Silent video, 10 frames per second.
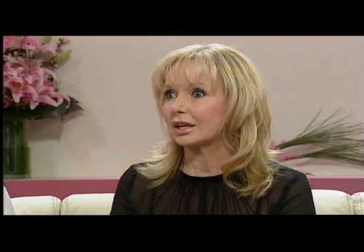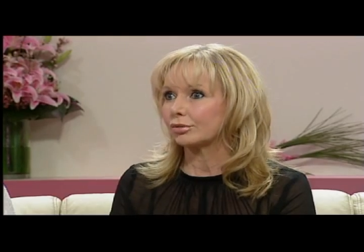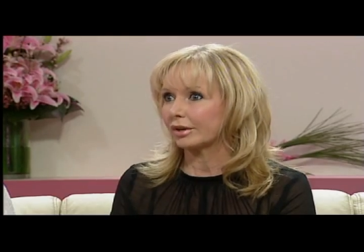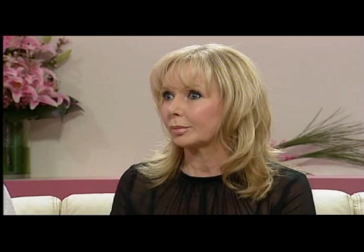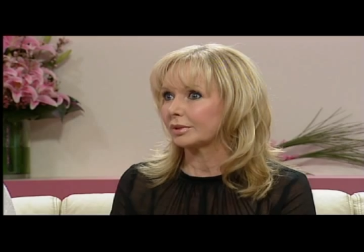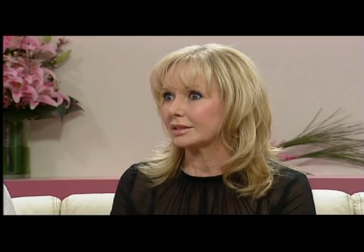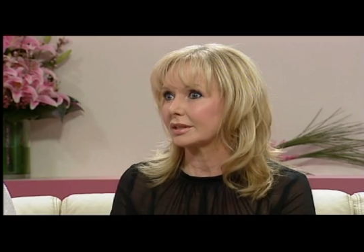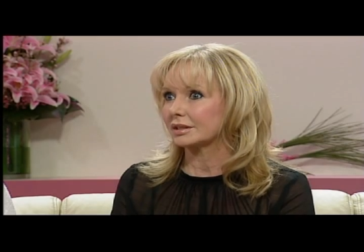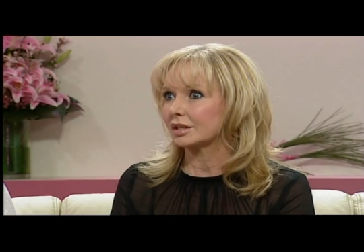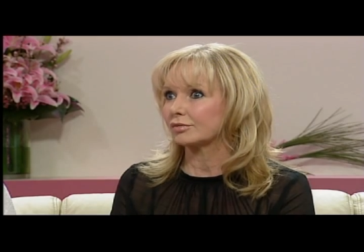incredibly
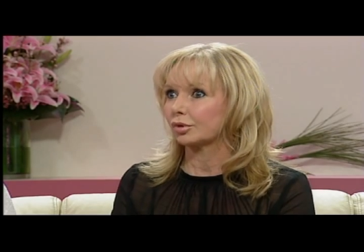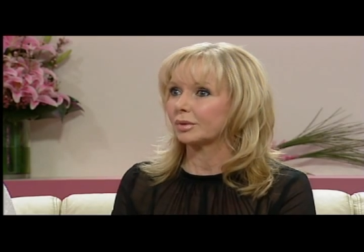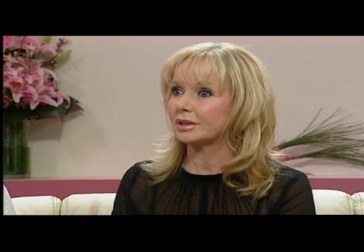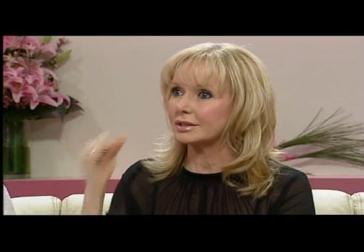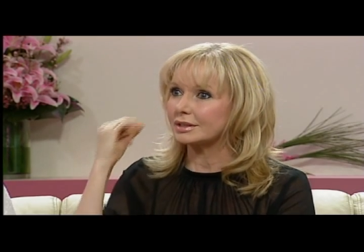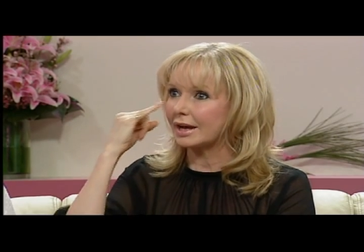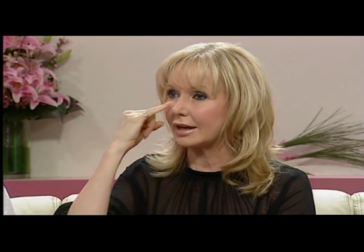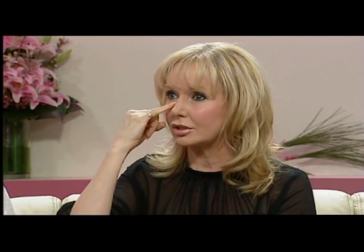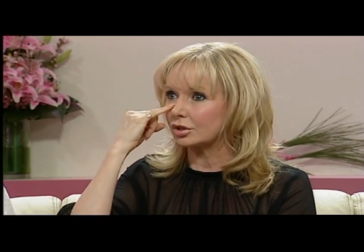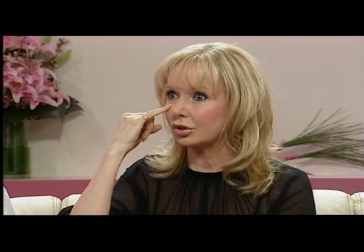successful because the
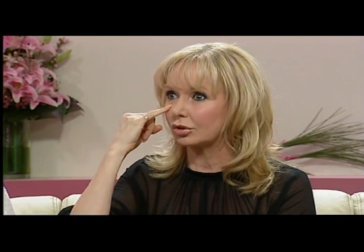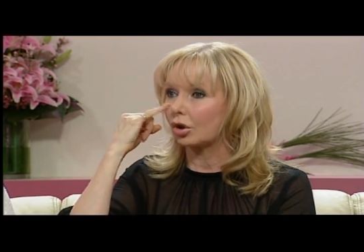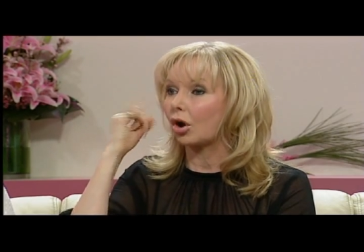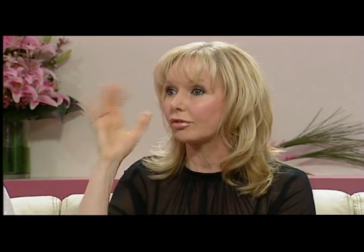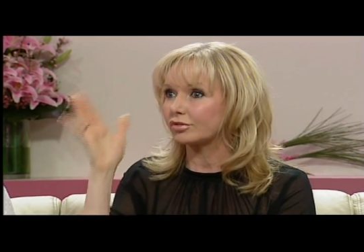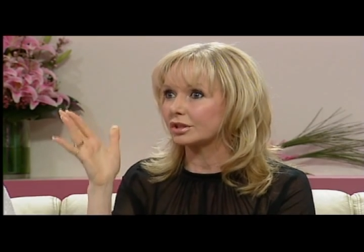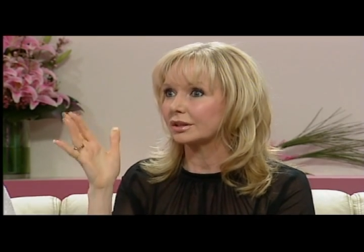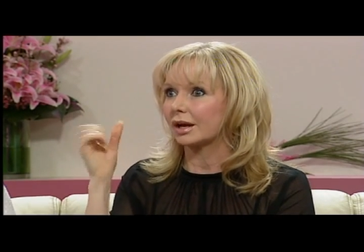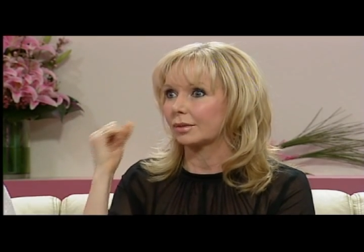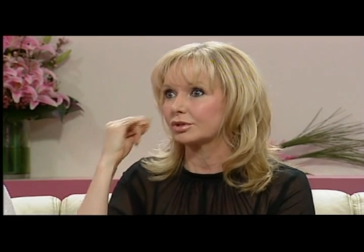dark circle often
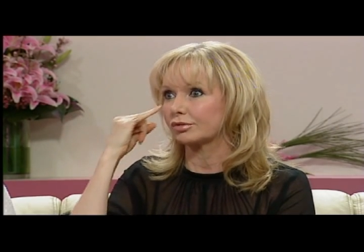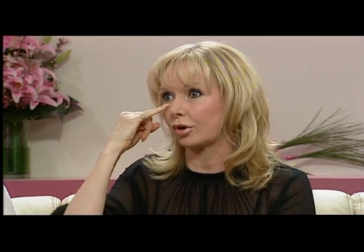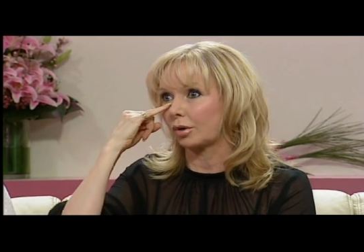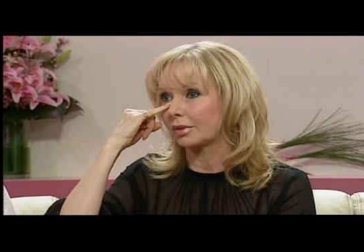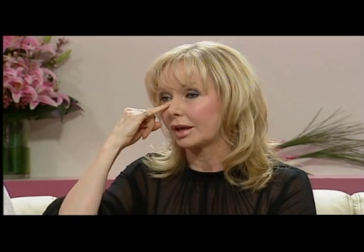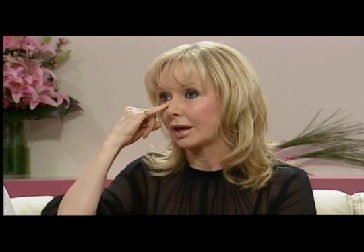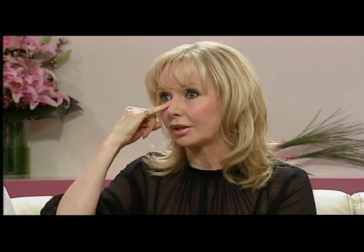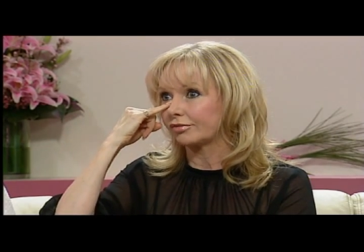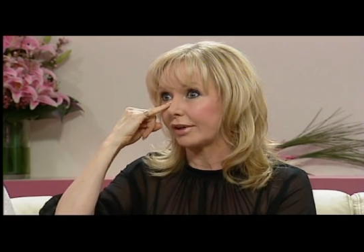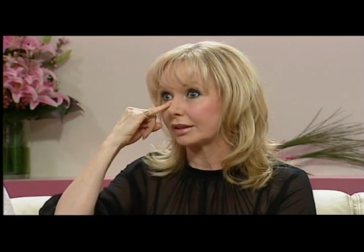comes from
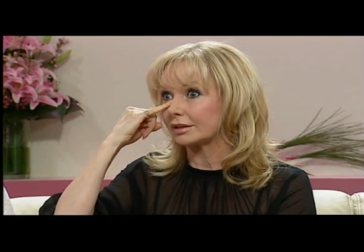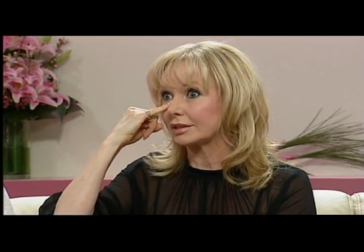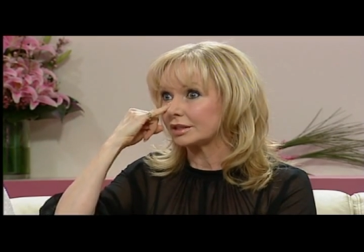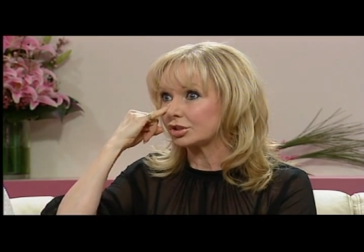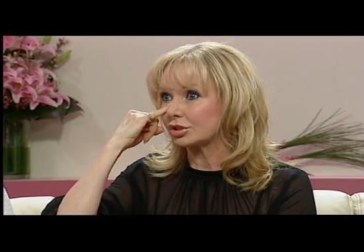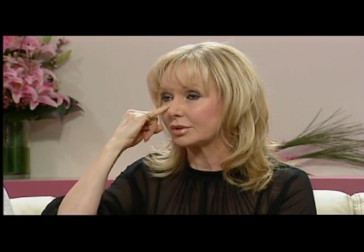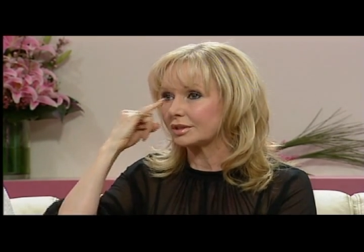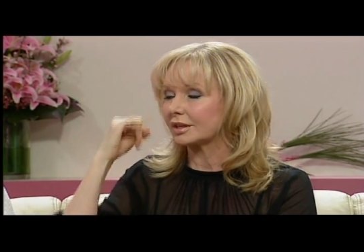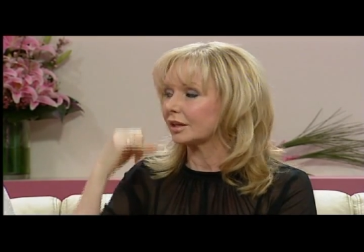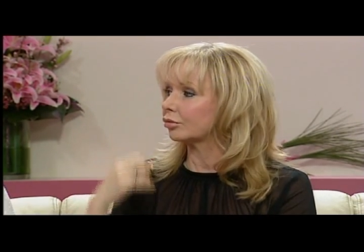the fact that the tissue is
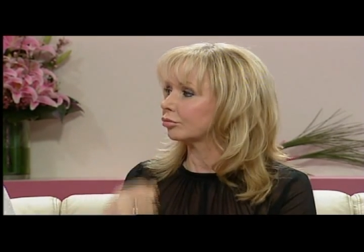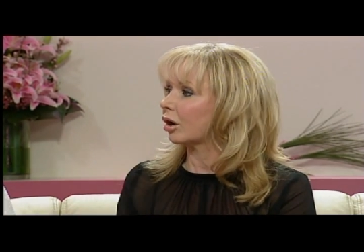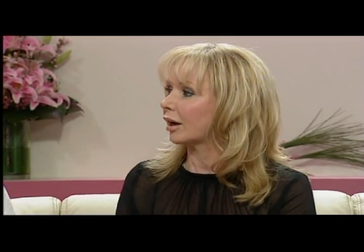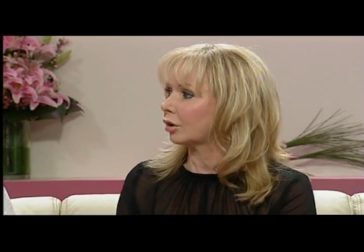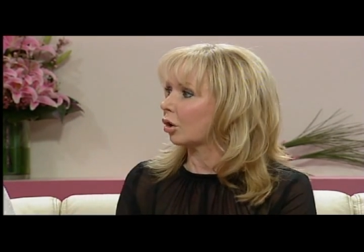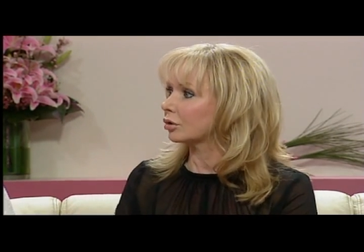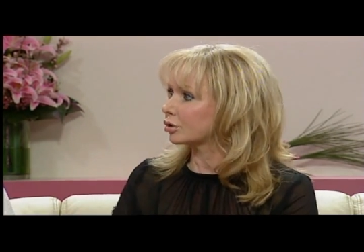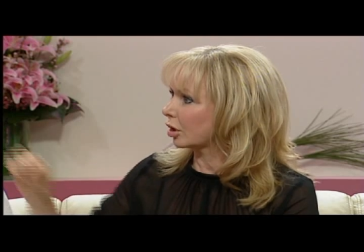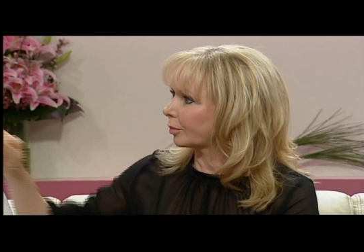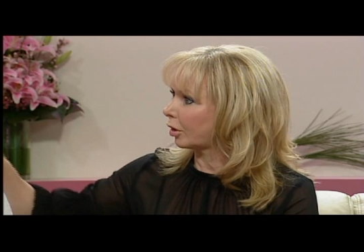sitting right on top